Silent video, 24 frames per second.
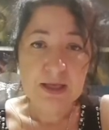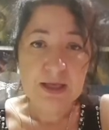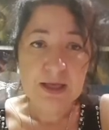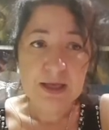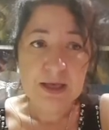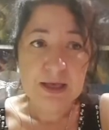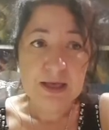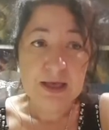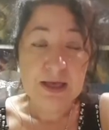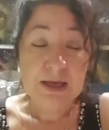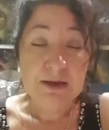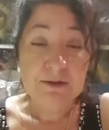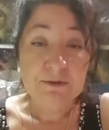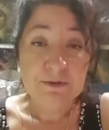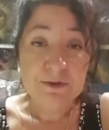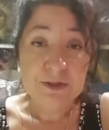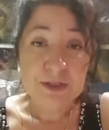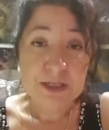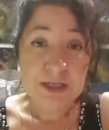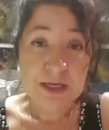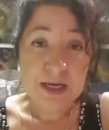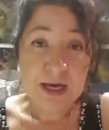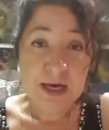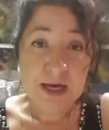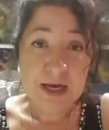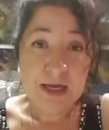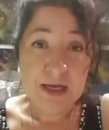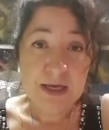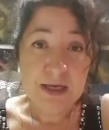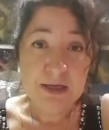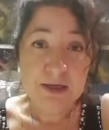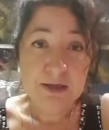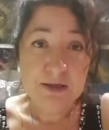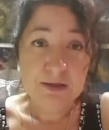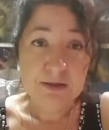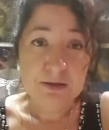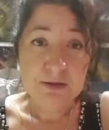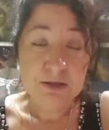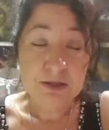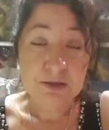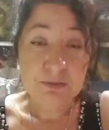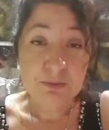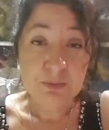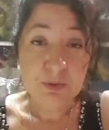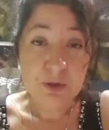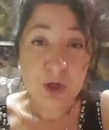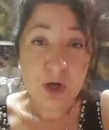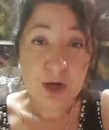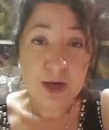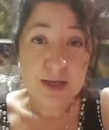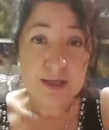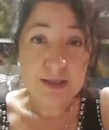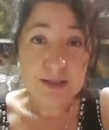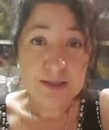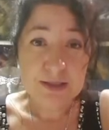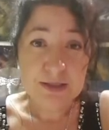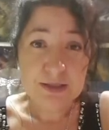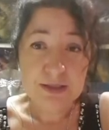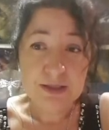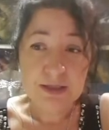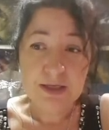FDA compliant,